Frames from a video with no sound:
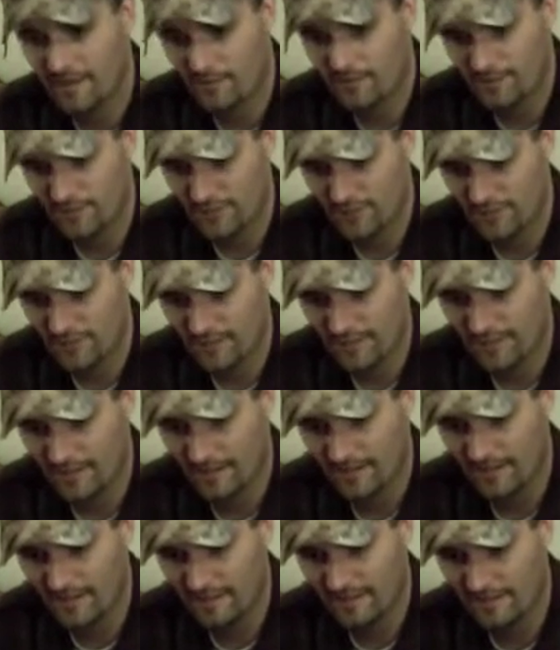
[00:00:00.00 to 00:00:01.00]
I went shed
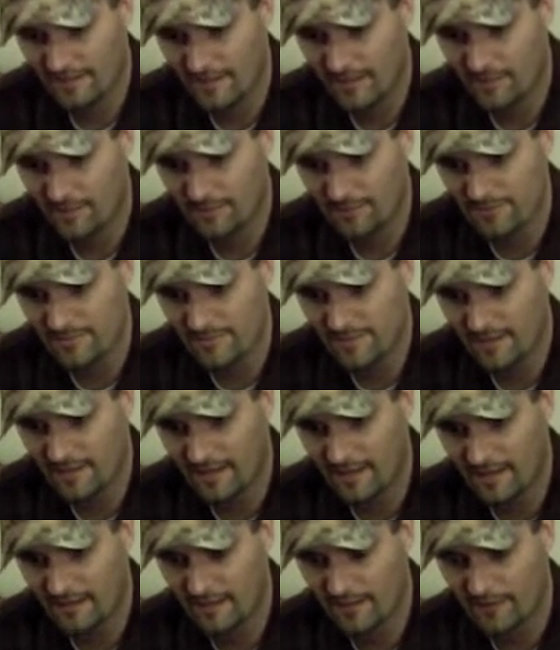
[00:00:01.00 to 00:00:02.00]
hunting and I would
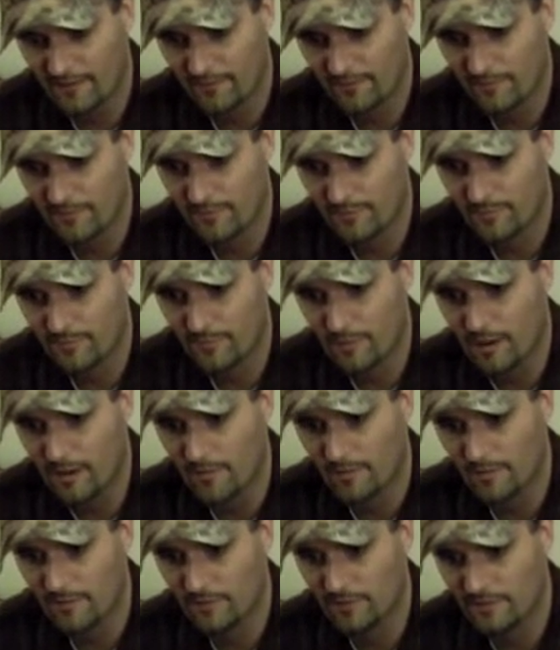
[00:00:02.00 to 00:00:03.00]
say I covered
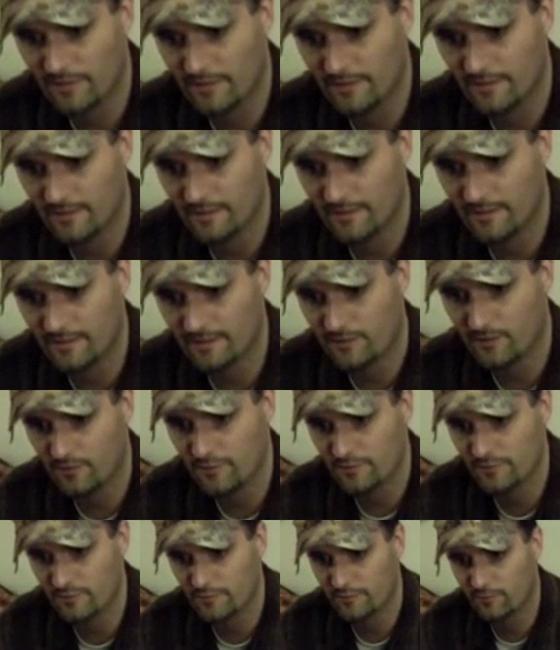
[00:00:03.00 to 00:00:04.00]
probably
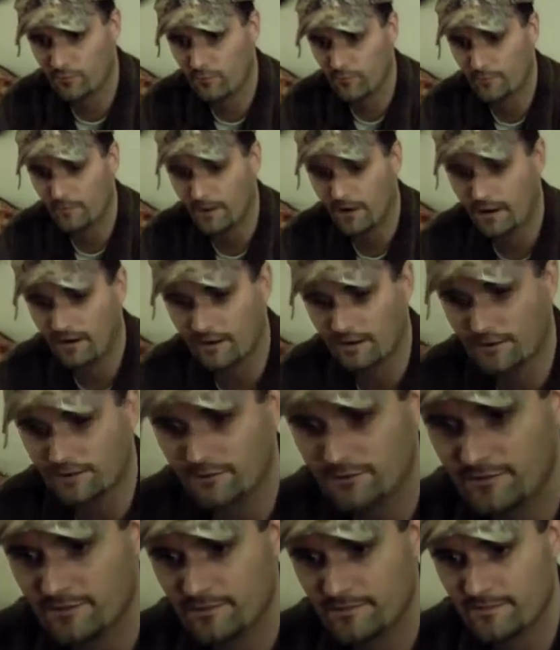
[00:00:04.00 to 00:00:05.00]
close to four
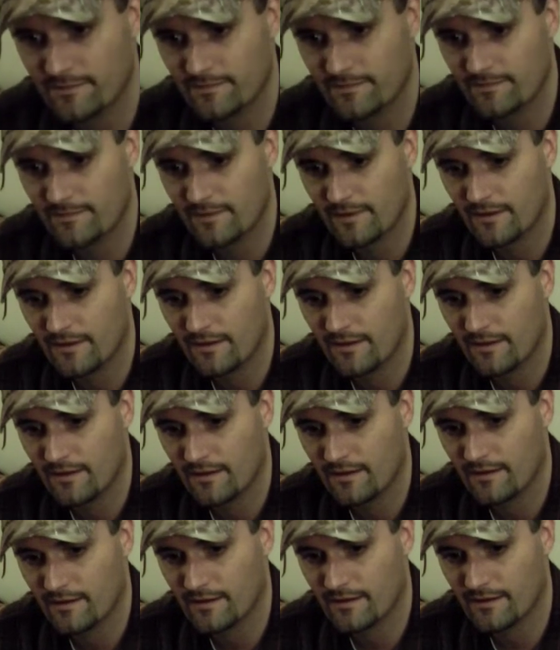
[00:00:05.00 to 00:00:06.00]
miles.
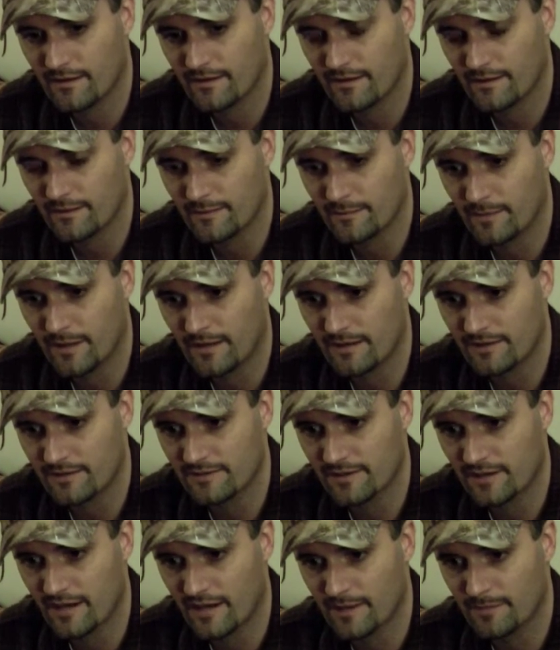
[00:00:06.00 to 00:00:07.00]
Uh, by the
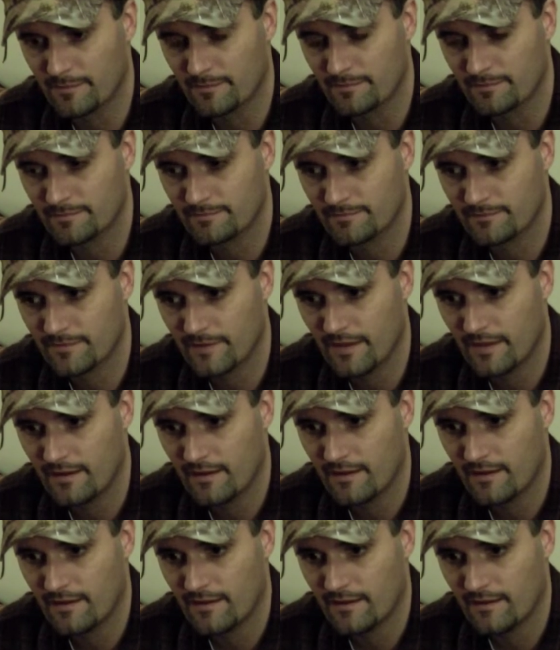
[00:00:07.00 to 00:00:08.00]
time
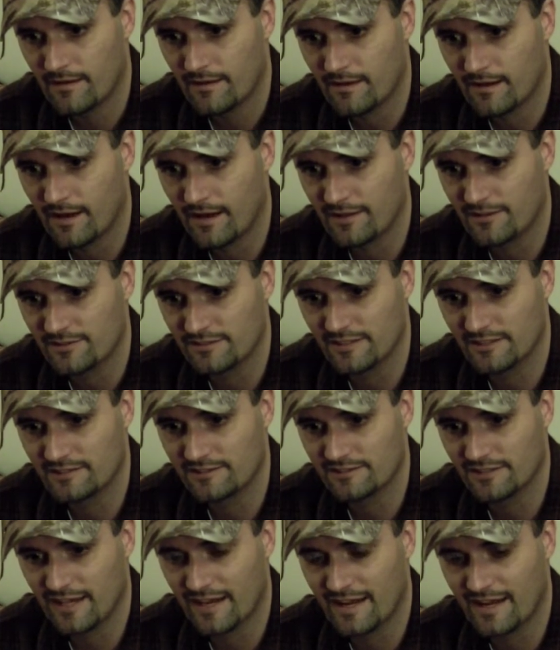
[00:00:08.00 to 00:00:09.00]
I
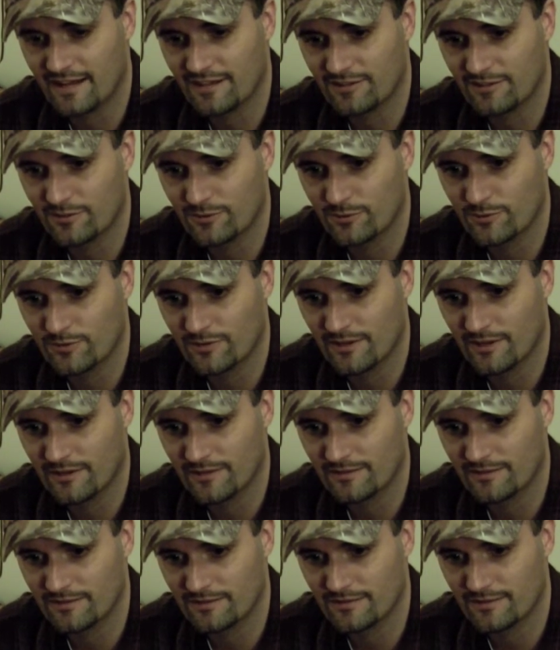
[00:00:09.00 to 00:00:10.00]
zigzagged through
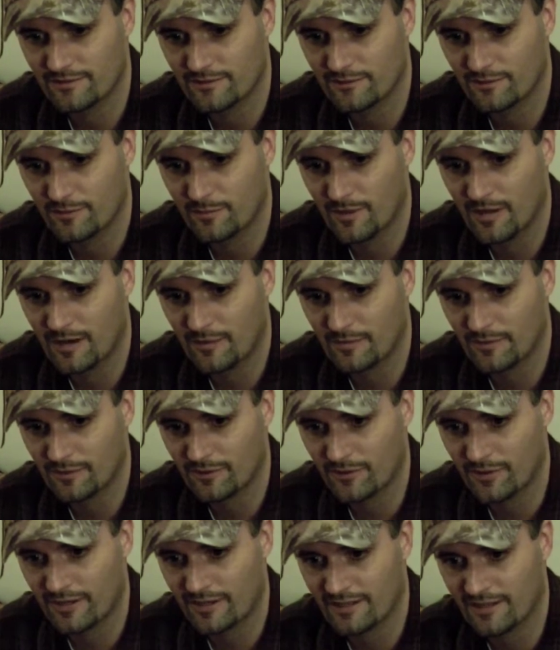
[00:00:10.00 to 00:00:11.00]
the through the bottom of
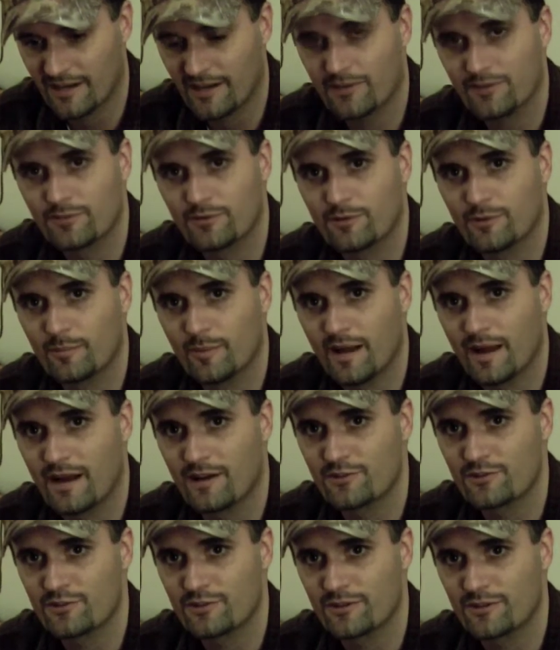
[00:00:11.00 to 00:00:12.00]
the creek and out through the
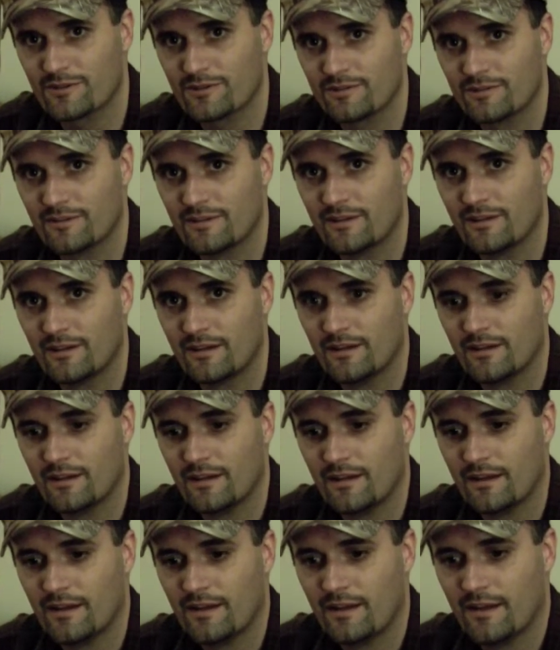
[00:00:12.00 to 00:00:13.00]
pasture.
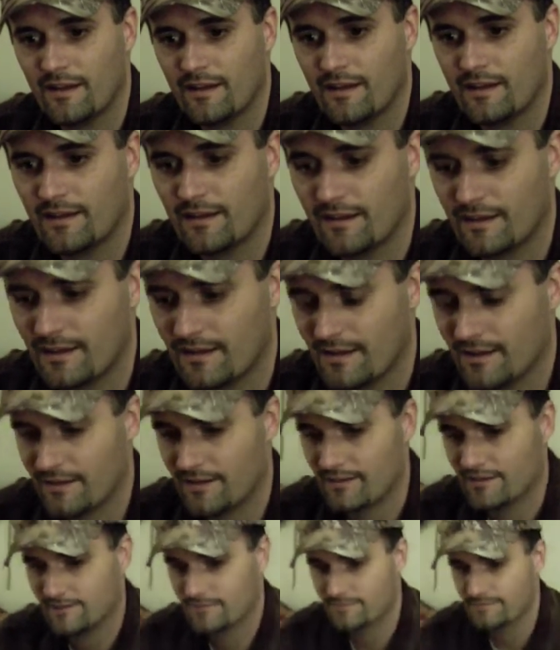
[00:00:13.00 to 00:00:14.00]

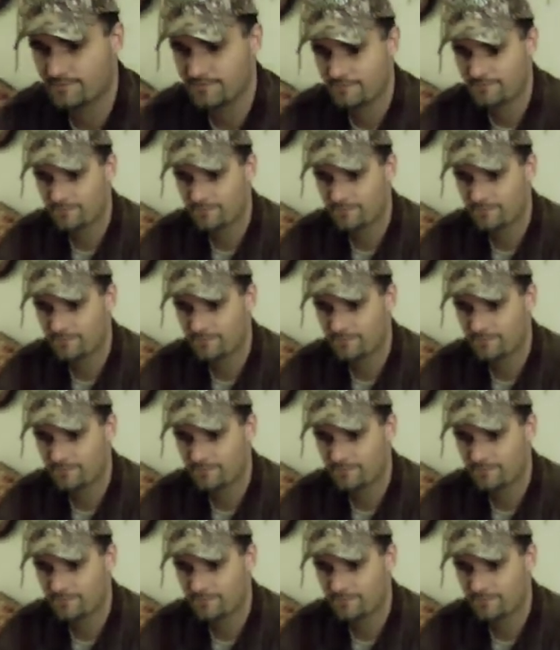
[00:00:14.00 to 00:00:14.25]
And